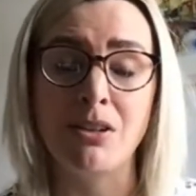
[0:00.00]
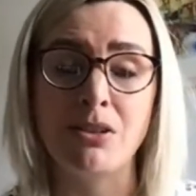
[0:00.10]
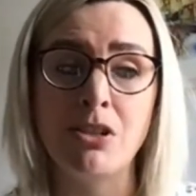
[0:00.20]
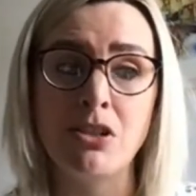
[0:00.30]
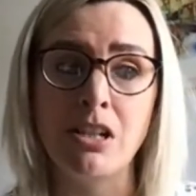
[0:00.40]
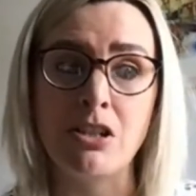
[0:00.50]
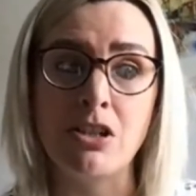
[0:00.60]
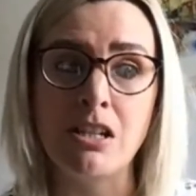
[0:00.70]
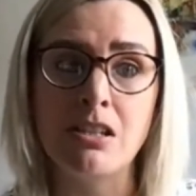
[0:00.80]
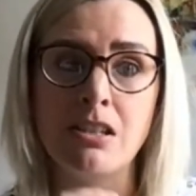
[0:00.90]
So
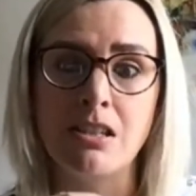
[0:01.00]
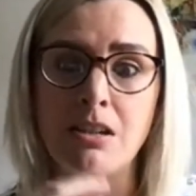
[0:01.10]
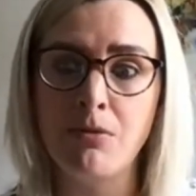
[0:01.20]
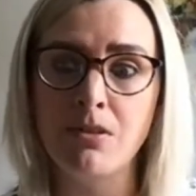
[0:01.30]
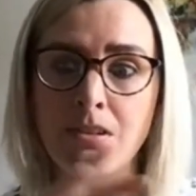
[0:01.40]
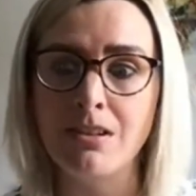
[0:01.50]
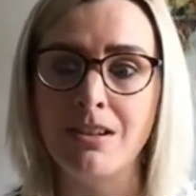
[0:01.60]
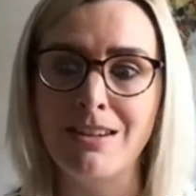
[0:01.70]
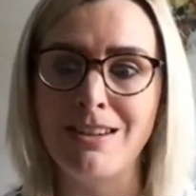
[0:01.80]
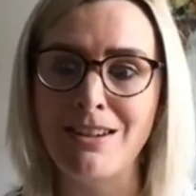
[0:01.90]
it's
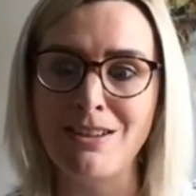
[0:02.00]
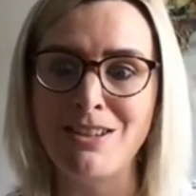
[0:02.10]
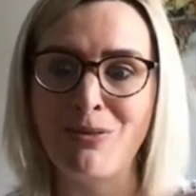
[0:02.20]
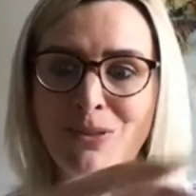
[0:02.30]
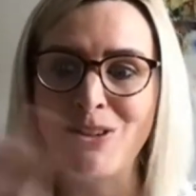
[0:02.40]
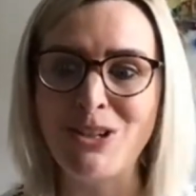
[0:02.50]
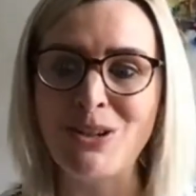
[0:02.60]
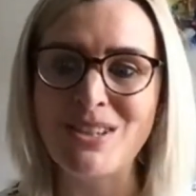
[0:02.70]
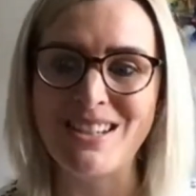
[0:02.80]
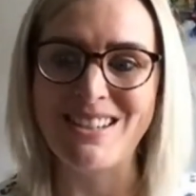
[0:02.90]
different uses.